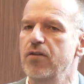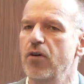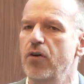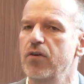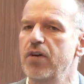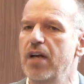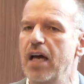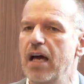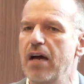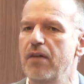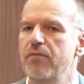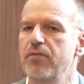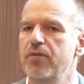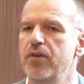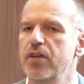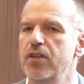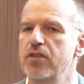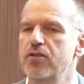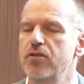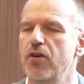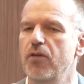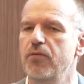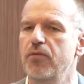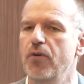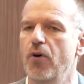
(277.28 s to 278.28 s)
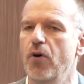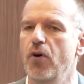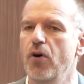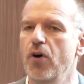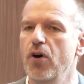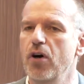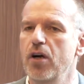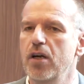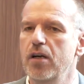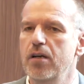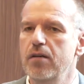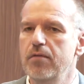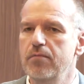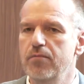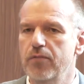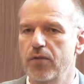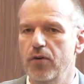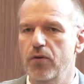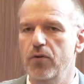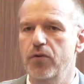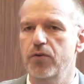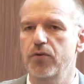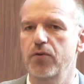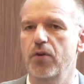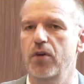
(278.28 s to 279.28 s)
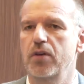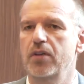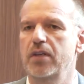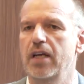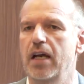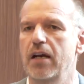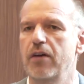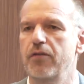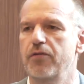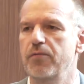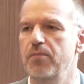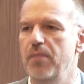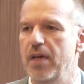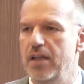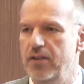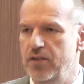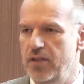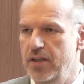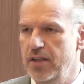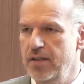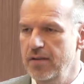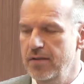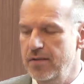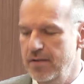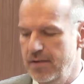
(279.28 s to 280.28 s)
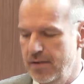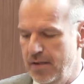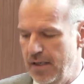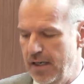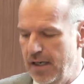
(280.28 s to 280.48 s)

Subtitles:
on average of all those non-tariff measures